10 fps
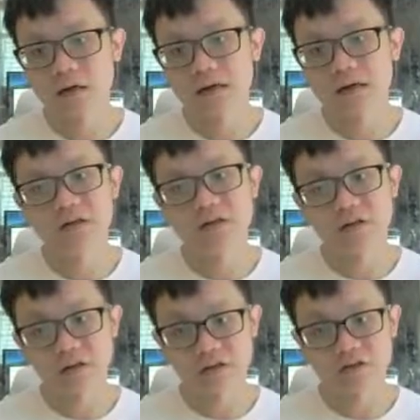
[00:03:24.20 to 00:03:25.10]
uh,
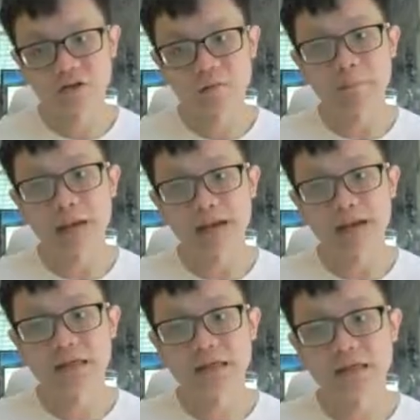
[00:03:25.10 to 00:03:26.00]
not the top part.
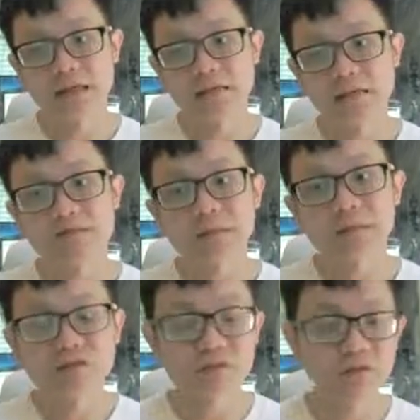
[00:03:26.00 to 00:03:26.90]
Uh, the, so some
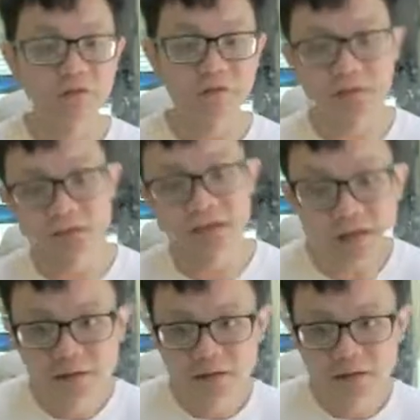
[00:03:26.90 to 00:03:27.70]
students confuse, eh,